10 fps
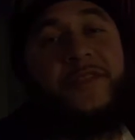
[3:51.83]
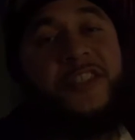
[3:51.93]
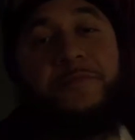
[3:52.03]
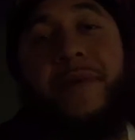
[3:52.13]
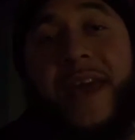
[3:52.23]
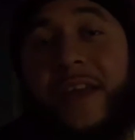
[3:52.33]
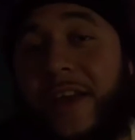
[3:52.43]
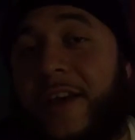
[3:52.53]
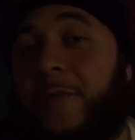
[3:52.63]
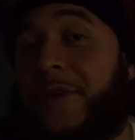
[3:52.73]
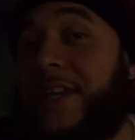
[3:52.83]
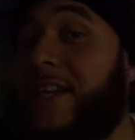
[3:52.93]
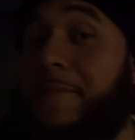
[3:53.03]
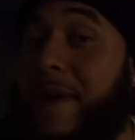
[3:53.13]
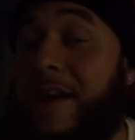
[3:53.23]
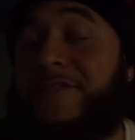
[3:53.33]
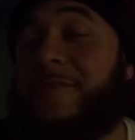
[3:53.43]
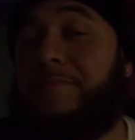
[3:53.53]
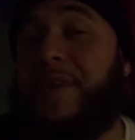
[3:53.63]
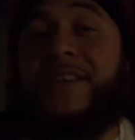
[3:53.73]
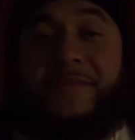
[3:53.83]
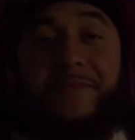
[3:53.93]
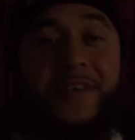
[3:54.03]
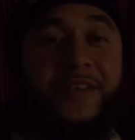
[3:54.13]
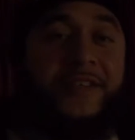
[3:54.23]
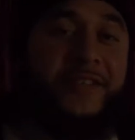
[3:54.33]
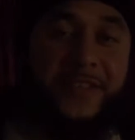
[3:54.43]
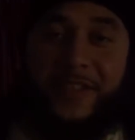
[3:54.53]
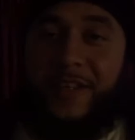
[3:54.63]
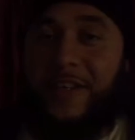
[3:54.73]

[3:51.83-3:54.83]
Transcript: respect with any mounts of Benjamins.